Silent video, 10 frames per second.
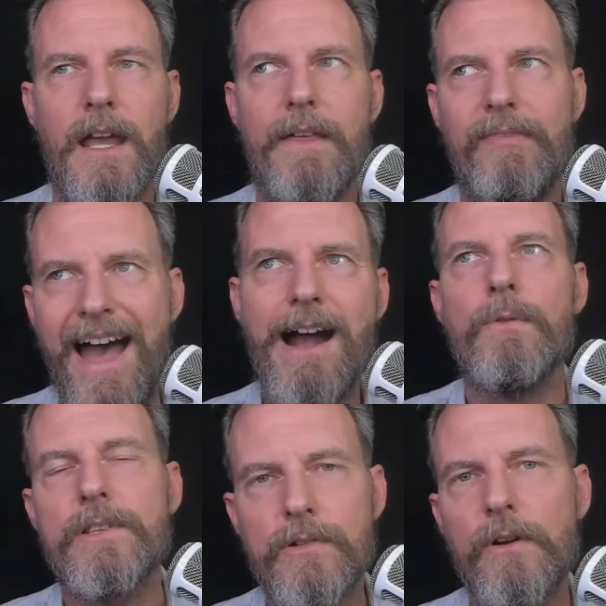and that
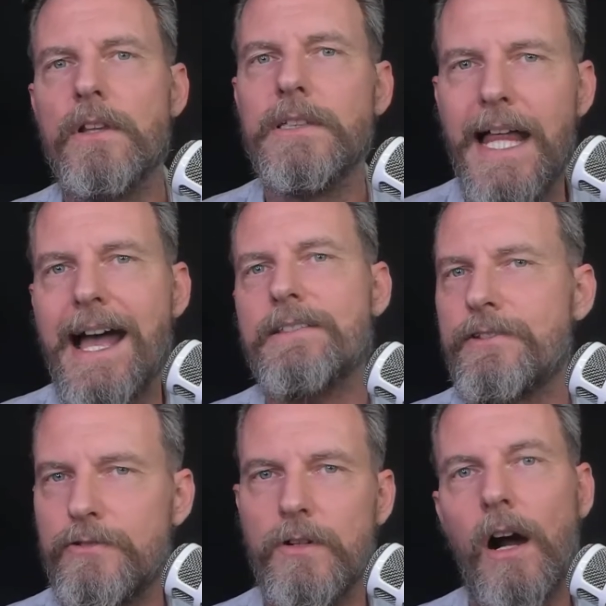was sort of the last
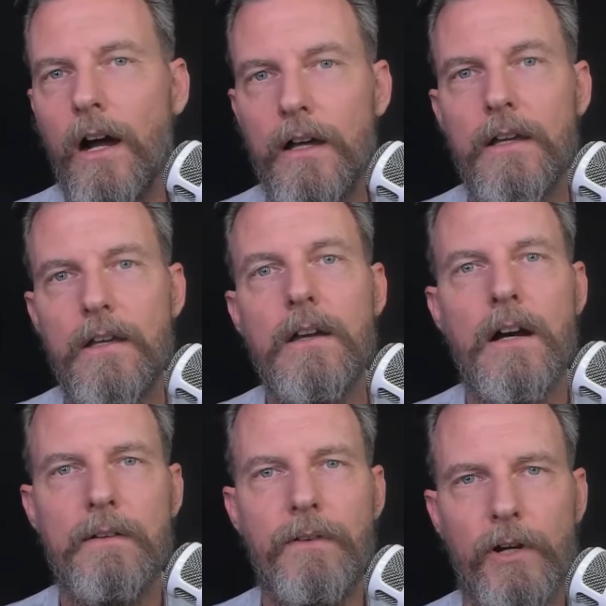straw
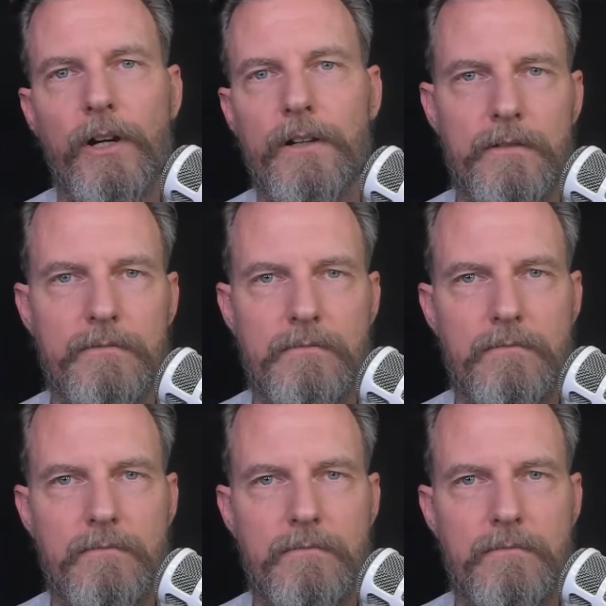of her